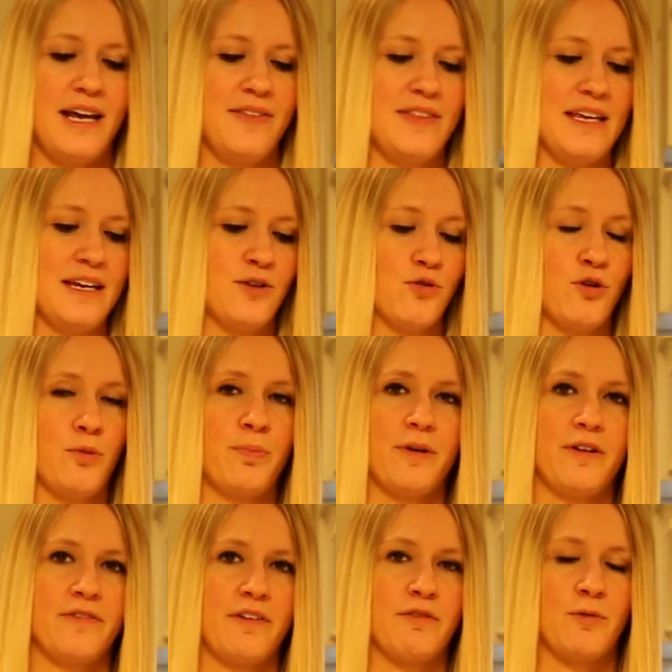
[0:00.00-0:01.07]
in the group
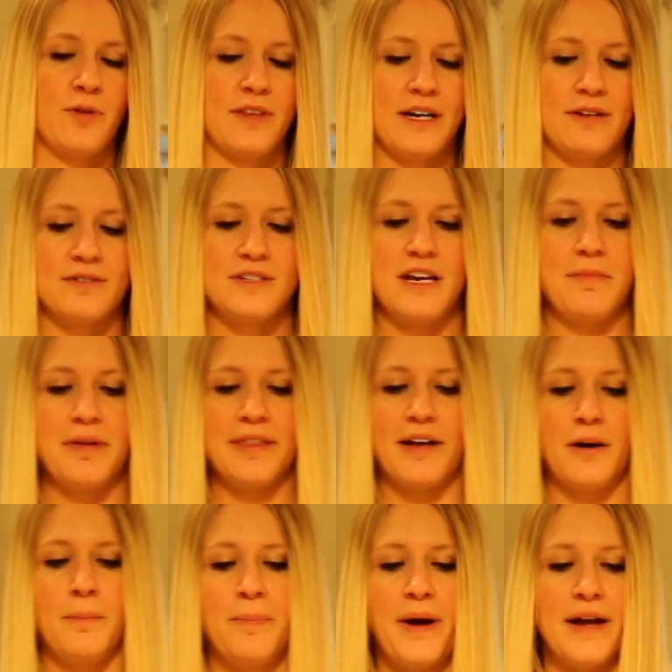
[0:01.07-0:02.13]
of everyone that I was naming
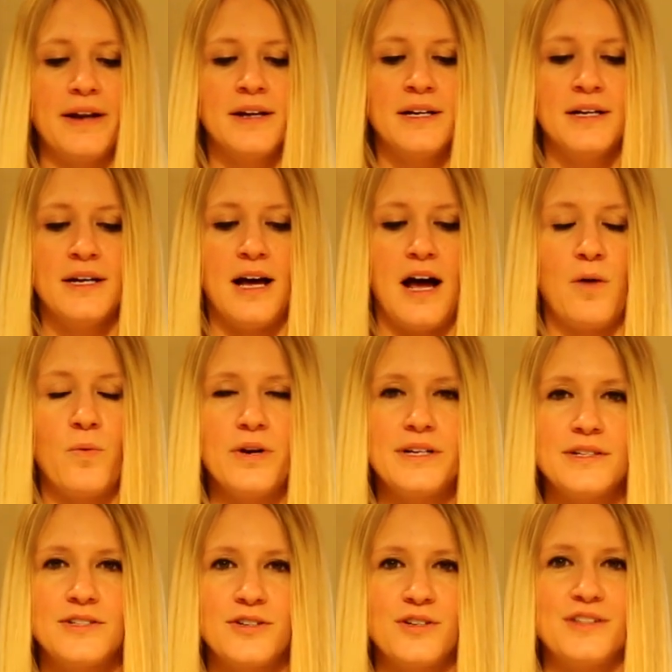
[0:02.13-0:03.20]
there, but I wanted
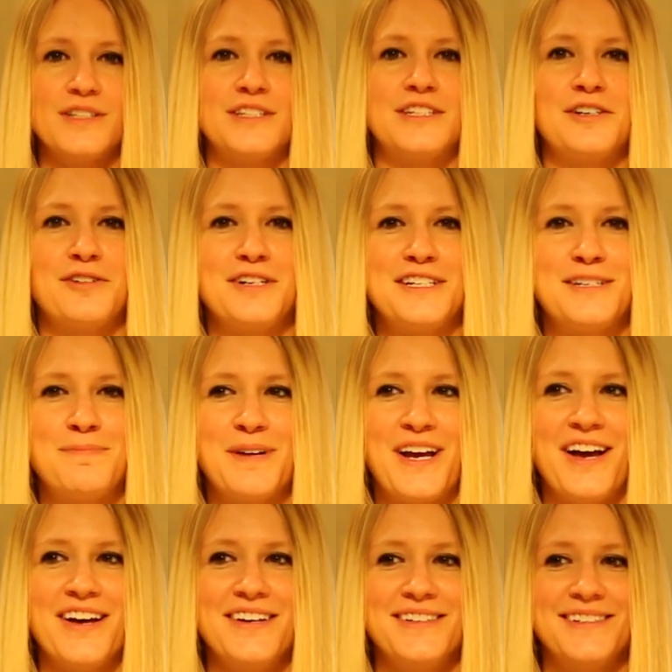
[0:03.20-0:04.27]
to start this series
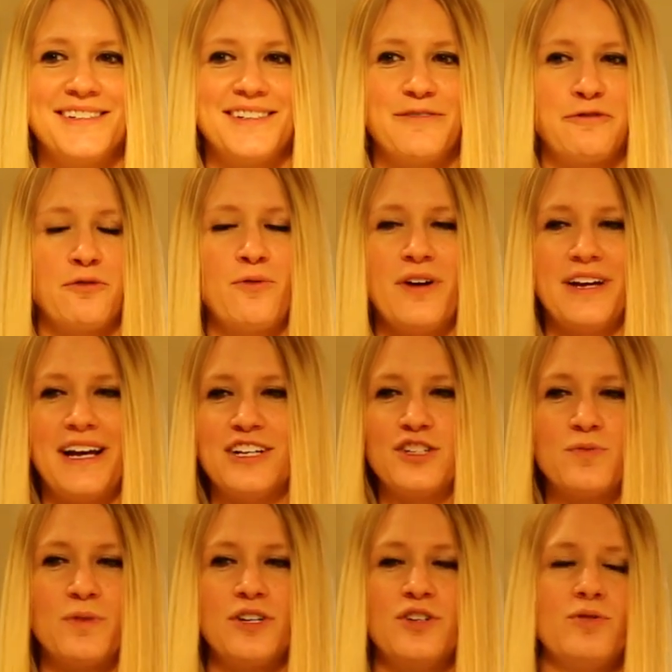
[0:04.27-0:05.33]
because for one, I just
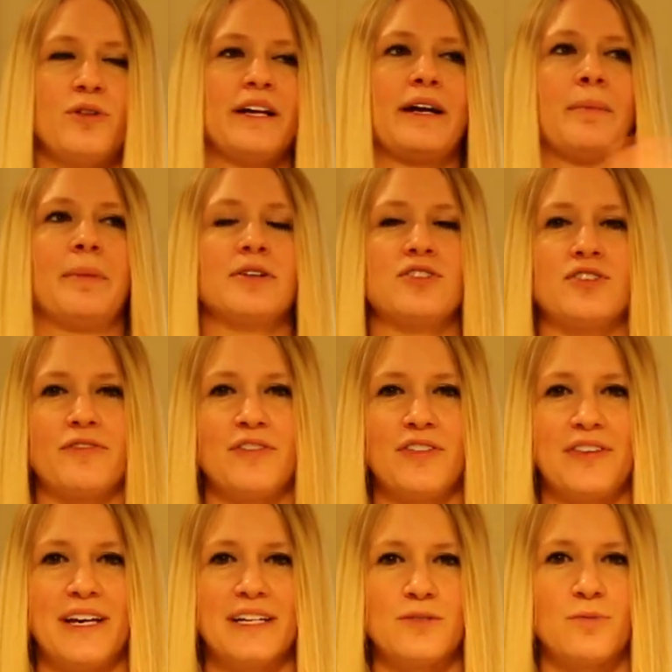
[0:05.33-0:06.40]
want to do like a bunch of different
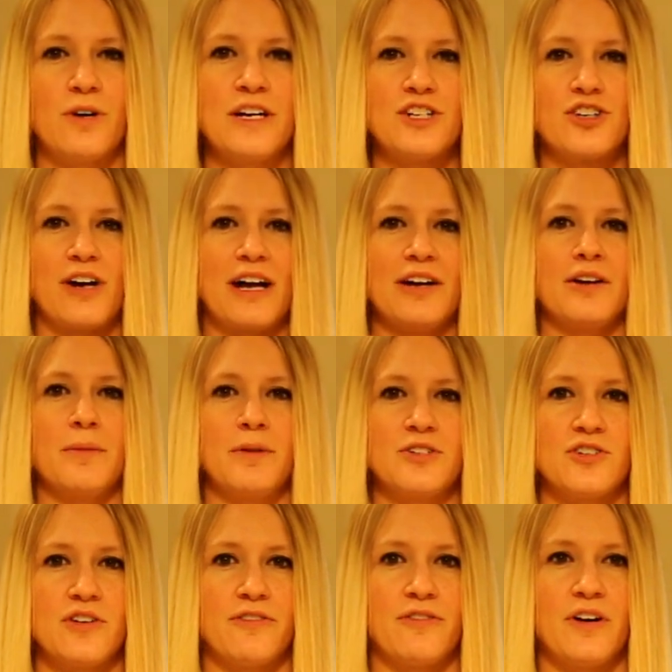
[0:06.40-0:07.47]
things where I try out a bunch
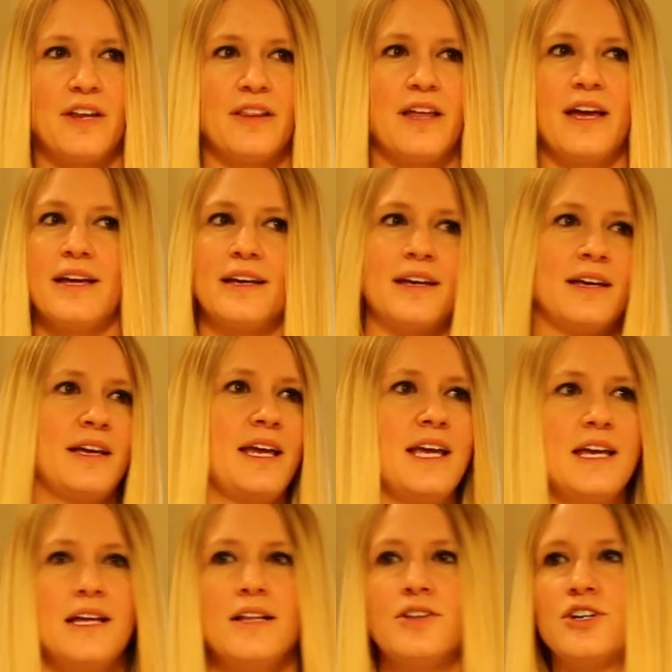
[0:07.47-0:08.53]
of different like
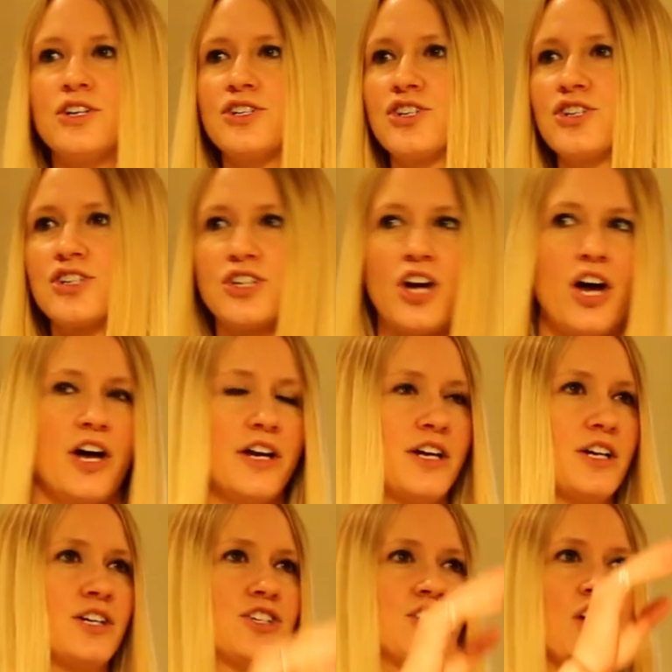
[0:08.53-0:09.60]
English,
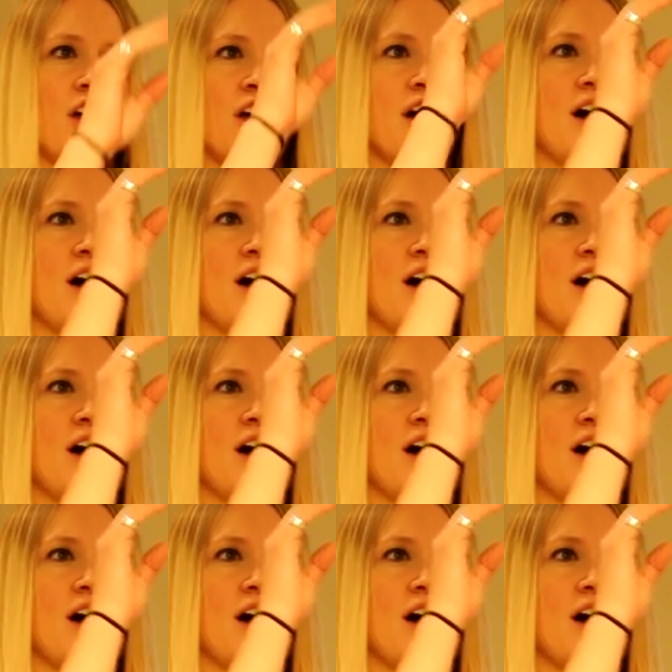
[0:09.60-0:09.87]
Scottish,